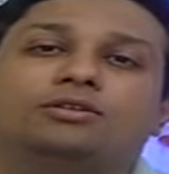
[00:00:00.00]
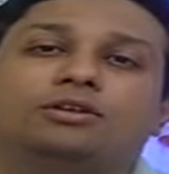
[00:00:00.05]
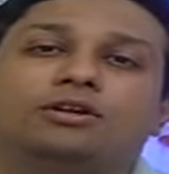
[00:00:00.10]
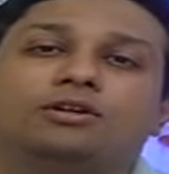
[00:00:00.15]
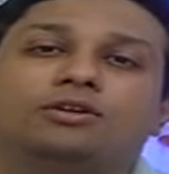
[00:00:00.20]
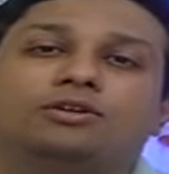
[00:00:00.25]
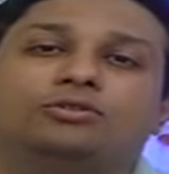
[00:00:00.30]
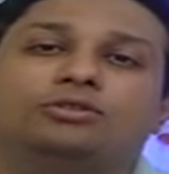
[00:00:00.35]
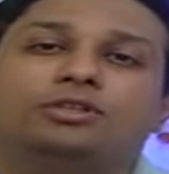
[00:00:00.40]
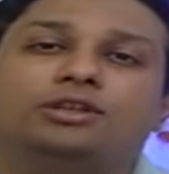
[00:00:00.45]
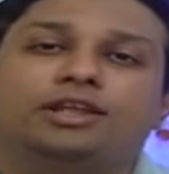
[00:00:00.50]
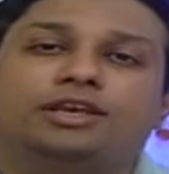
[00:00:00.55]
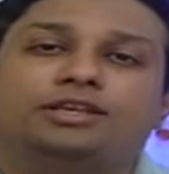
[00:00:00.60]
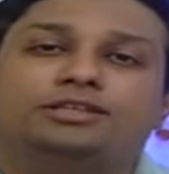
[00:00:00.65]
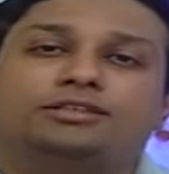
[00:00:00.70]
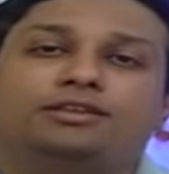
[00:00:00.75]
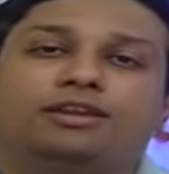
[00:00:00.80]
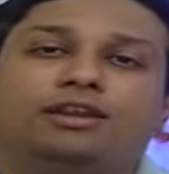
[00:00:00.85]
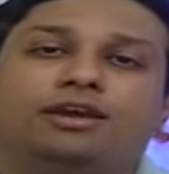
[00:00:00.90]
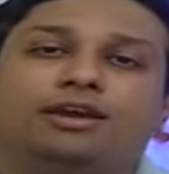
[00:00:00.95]
turn to the
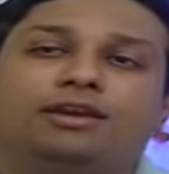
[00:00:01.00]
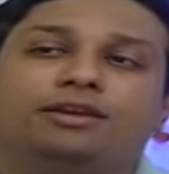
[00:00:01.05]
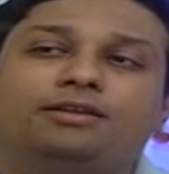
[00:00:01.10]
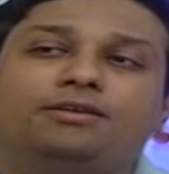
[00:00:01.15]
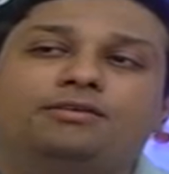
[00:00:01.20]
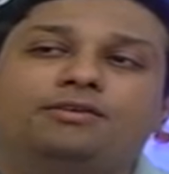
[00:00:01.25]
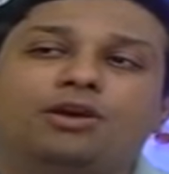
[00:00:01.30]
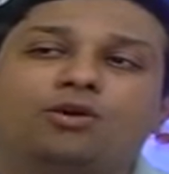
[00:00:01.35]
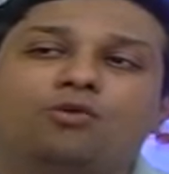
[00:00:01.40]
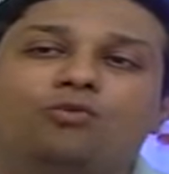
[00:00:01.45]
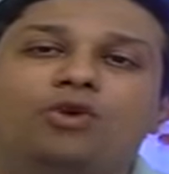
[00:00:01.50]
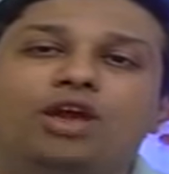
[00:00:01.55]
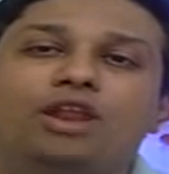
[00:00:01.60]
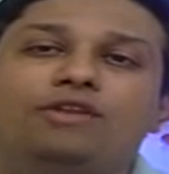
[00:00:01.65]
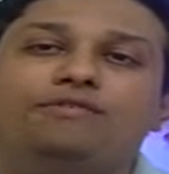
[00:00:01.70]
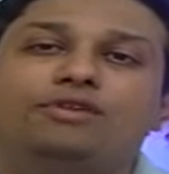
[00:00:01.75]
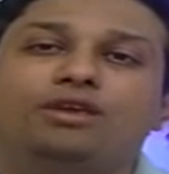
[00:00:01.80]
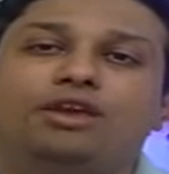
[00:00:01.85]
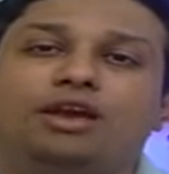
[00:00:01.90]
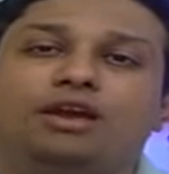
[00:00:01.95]
next slide
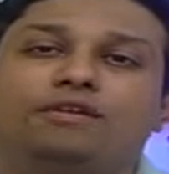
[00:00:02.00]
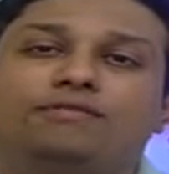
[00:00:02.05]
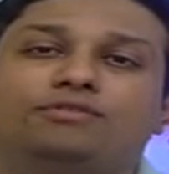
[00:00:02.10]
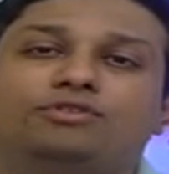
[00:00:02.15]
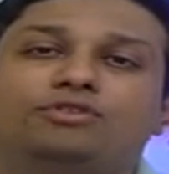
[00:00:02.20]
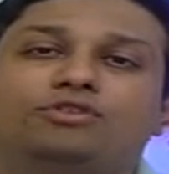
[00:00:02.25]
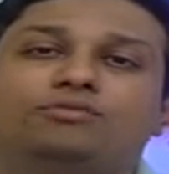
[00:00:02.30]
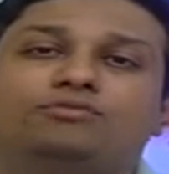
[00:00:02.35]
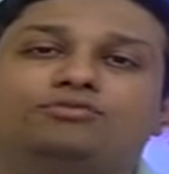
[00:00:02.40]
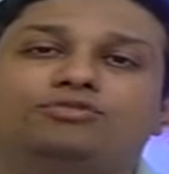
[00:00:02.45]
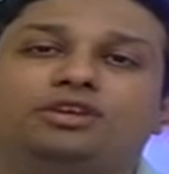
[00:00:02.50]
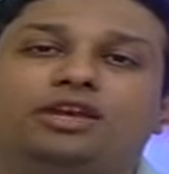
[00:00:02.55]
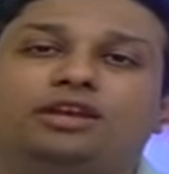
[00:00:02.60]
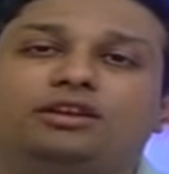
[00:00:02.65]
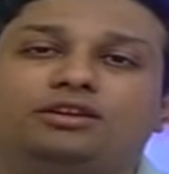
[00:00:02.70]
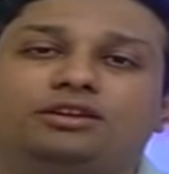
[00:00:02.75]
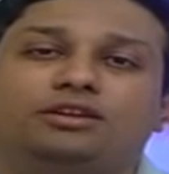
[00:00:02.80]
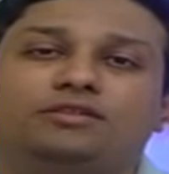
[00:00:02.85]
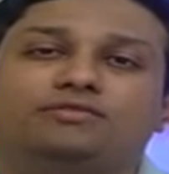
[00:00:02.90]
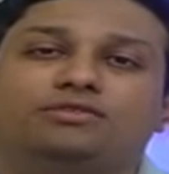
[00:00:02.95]
where we have the
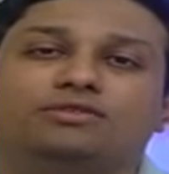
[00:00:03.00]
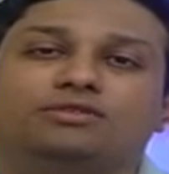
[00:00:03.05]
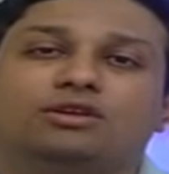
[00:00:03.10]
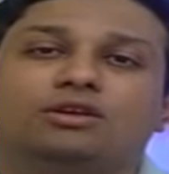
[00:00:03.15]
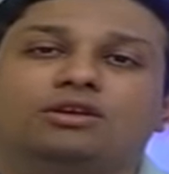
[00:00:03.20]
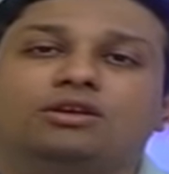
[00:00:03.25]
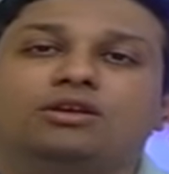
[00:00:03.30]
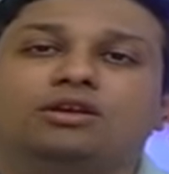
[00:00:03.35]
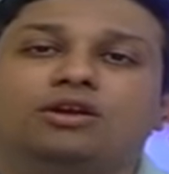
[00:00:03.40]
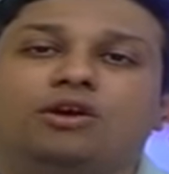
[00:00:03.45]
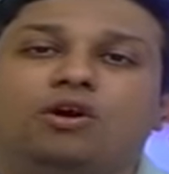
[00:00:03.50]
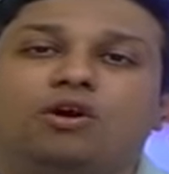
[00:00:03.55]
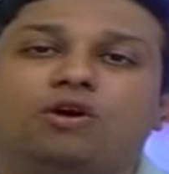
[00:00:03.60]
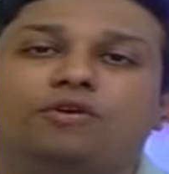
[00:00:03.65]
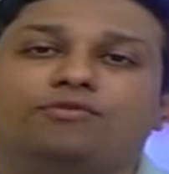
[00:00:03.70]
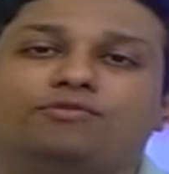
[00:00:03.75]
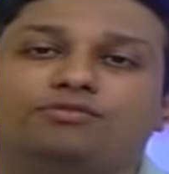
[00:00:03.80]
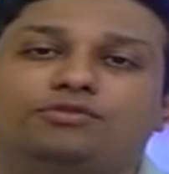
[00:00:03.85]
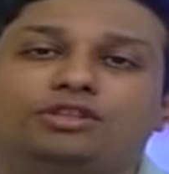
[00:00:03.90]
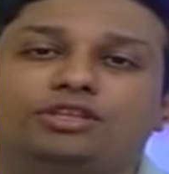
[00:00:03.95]
objectives
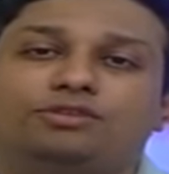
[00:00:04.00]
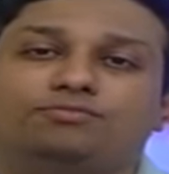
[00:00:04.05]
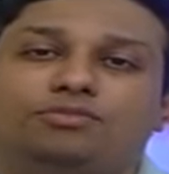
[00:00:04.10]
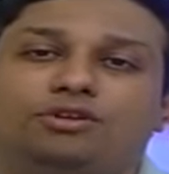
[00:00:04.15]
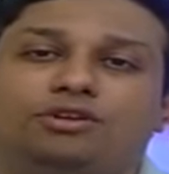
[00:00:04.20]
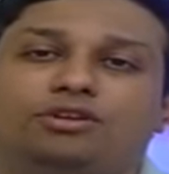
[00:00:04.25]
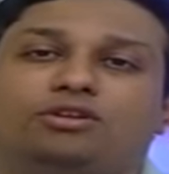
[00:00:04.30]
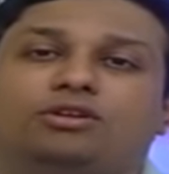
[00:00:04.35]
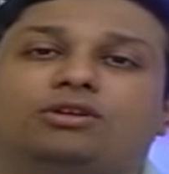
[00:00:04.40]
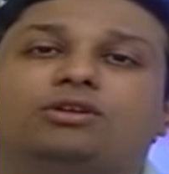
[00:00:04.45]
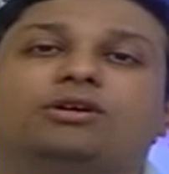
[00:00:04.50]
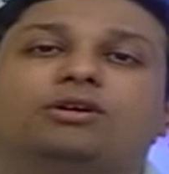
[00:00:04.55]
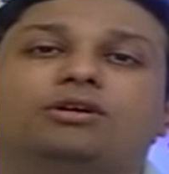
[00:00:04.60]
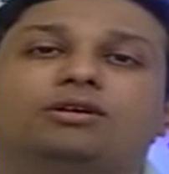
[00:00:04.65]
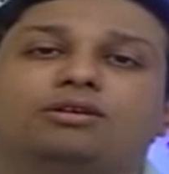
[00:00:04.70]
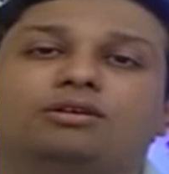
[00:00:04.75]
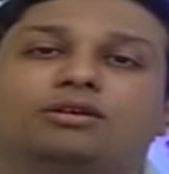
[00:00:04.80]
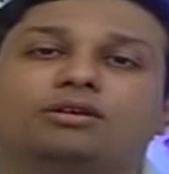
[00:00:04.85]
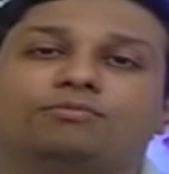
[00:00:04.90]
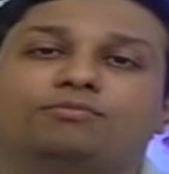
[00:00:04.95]
of this
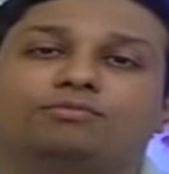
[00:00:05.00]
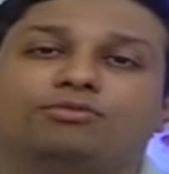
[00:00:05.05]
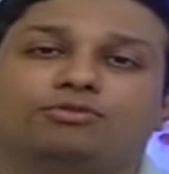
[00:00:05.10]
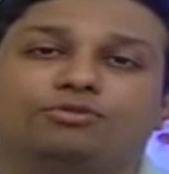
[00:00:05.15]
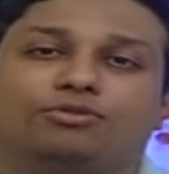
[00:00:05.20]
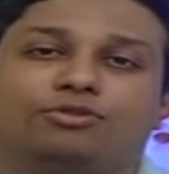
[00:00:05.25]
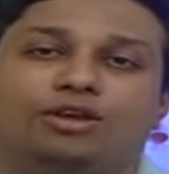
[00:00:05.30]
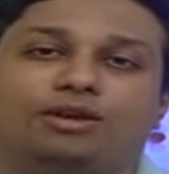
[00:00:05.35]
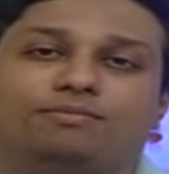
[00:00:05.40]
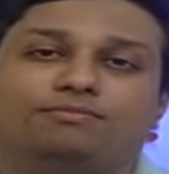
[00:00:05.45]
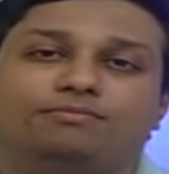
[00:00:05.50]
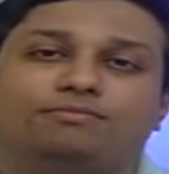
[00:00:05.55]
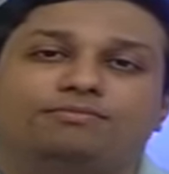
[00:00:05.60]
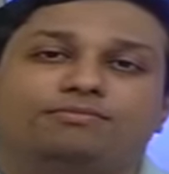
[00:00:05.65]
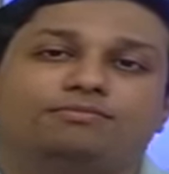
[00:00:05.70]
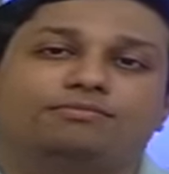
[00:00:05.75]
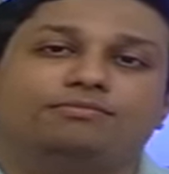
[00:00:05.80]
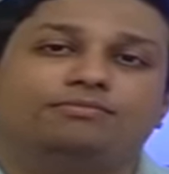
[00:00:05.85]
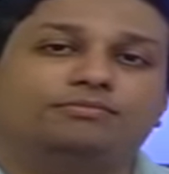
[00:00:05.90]
particular program.